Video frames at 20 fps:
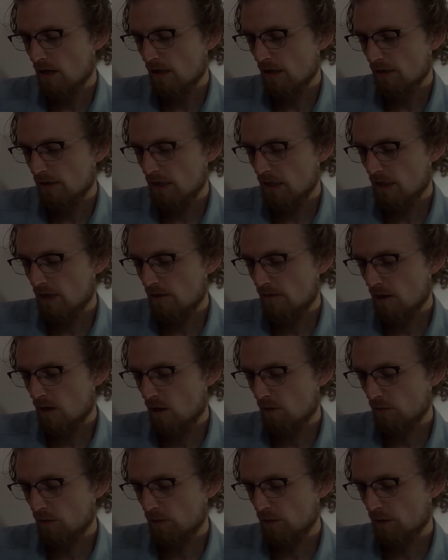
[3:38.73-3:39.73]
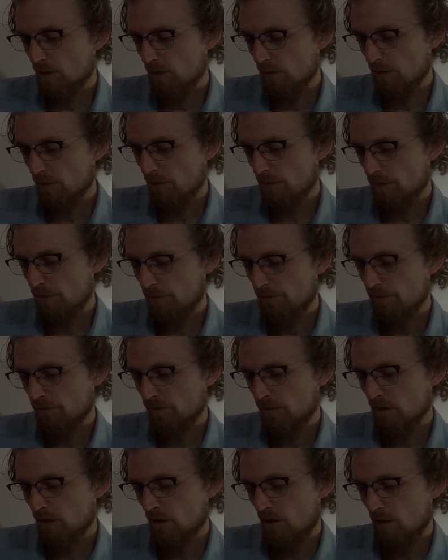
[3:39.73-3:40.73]
t of n over 2
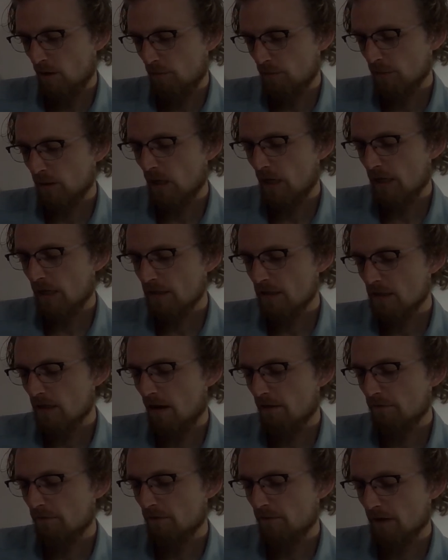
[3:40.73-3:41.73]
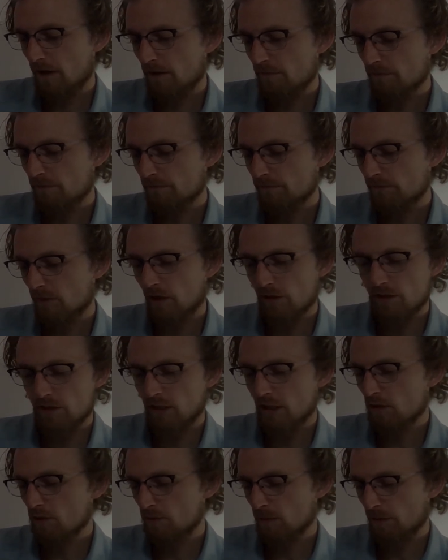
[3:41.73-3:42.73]
plus f of n. Or
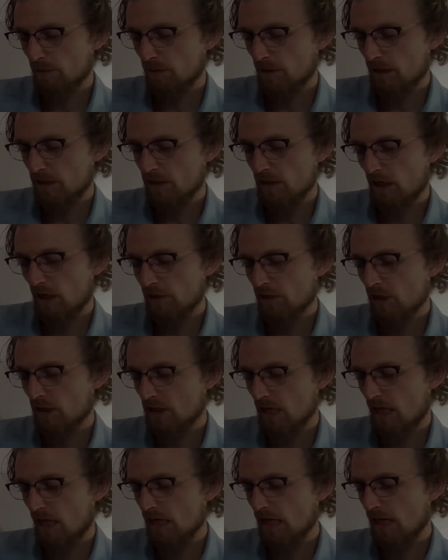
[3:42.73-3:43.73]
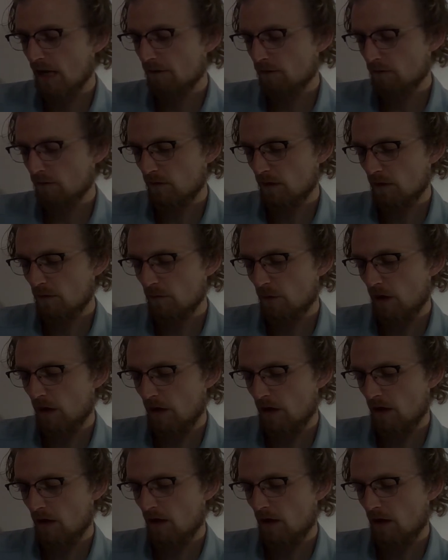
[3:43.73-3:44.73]
excuse me, plus not just any f of n,
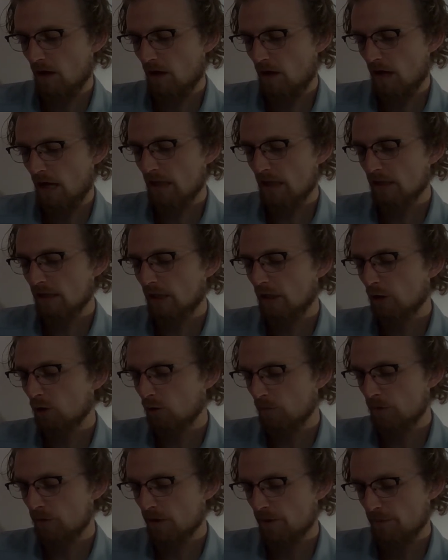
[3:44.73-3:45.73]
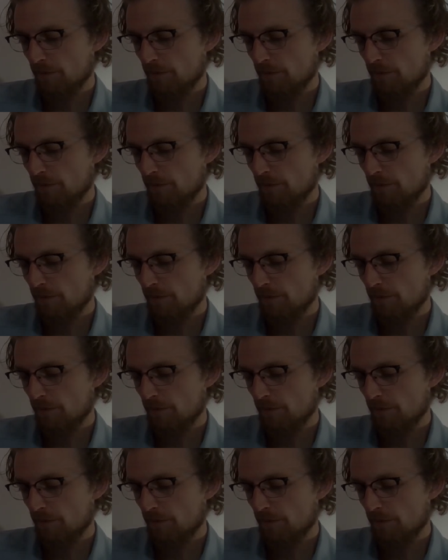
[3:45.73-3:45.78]
but n cubed.